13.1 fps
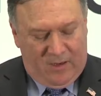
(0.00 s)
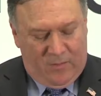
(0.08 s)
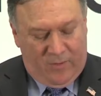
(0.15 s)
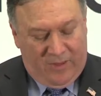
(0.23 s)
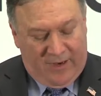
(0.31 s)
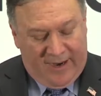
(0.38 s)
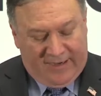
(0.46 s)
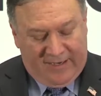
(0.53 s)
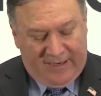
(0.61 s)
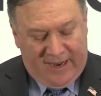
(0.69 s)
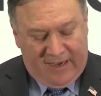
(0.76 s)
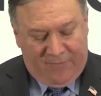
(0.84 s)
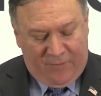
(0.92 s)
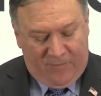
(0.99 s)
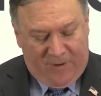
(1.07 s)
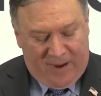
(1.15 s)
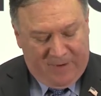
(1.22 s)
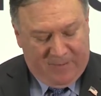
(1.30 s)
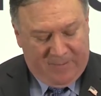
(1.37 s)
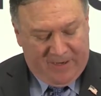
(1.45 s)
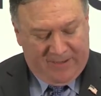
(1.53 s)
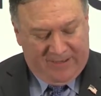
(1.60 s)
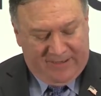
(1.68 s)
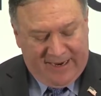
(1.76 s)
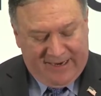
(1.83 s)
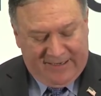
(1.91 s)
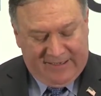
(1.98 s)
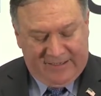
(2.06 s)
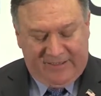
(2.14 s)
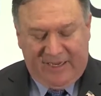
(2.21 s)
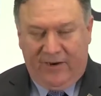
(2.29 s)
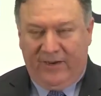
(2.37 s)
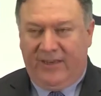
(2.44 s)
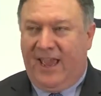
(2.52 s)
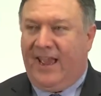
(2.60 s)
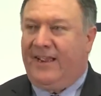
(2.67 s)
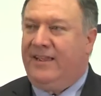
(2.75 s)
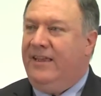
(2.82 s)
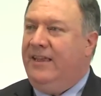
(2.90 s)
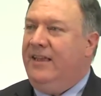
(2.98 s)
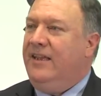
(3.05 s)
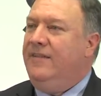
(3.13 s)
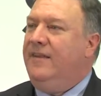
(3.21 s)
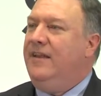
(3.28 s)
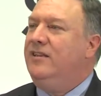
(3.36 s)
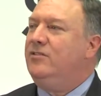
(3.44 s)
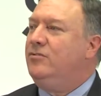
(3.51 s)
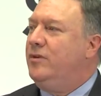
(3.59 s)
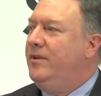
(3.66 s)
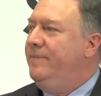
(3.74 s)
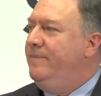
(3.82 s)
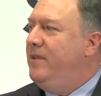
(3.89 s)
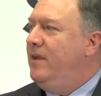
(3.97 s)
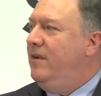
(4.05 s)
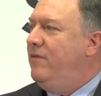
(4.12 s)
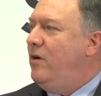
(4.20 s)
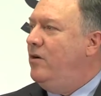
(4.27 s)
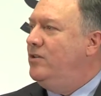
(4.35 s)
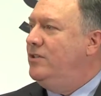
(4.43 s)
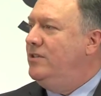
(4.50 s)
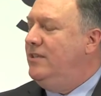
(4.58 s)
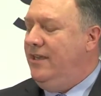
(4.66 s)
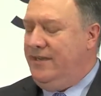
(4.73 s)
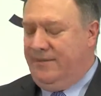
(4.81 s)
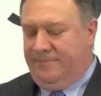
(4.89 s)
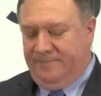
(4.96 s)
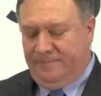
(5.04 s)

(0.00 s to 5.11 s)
with the 1994 bombing being the deadliest terror attack in the history of Argentina.